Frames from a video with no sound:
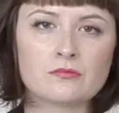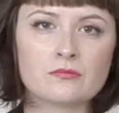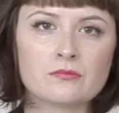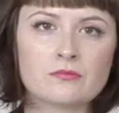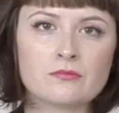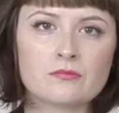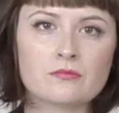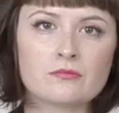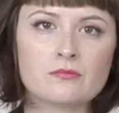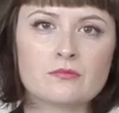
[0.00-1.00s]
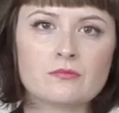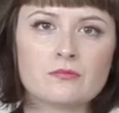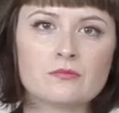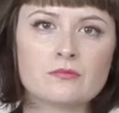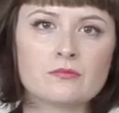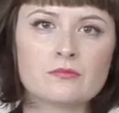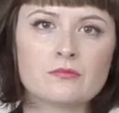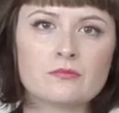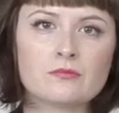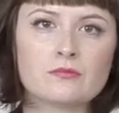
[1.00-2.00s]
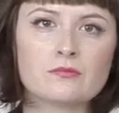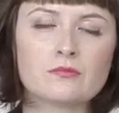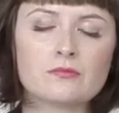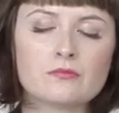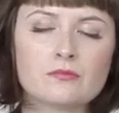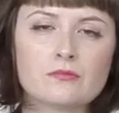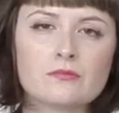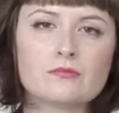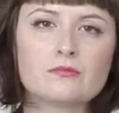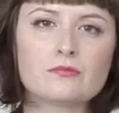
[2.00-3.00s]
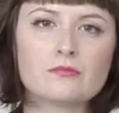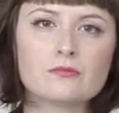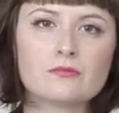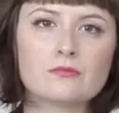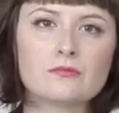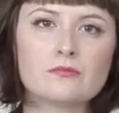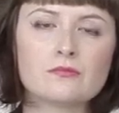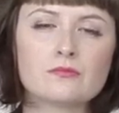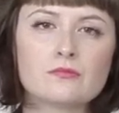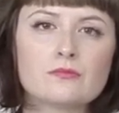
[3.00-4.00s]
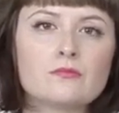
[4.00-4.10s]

[no speech]